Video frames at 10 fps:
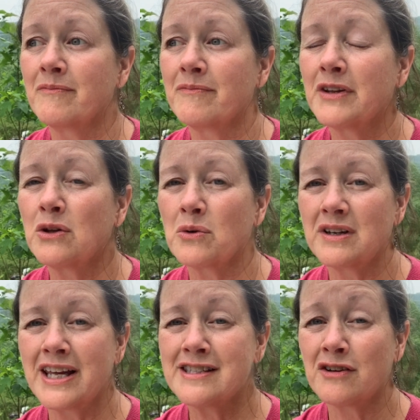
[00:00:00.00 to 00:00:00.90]
the Lord
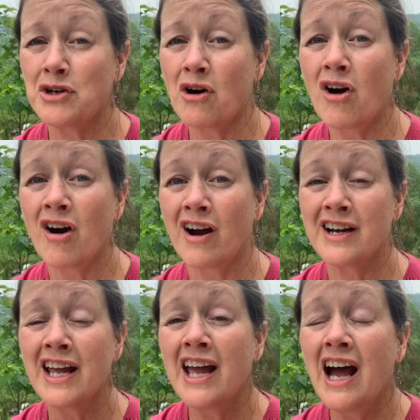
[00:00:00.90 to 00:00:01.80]
lays on your heart.
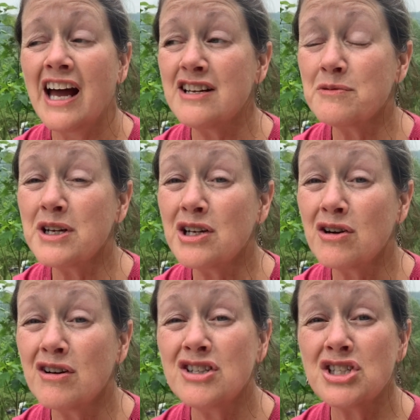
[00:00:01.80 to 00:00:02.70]
I just want to
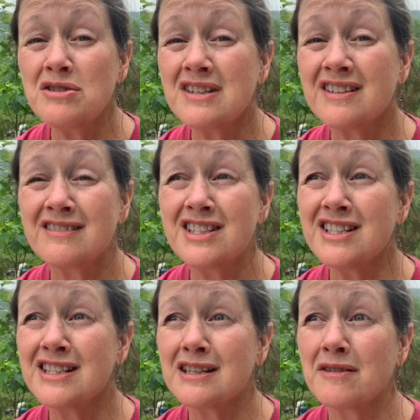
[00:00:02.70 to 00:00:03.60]
encourage you to
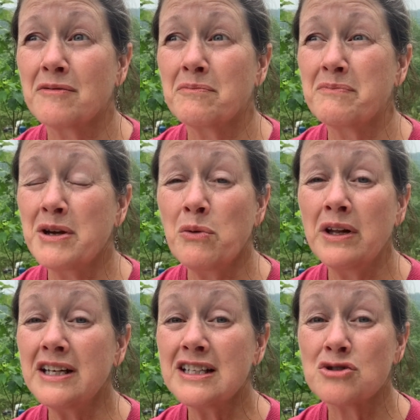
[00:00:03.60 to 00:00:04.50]
just be willing to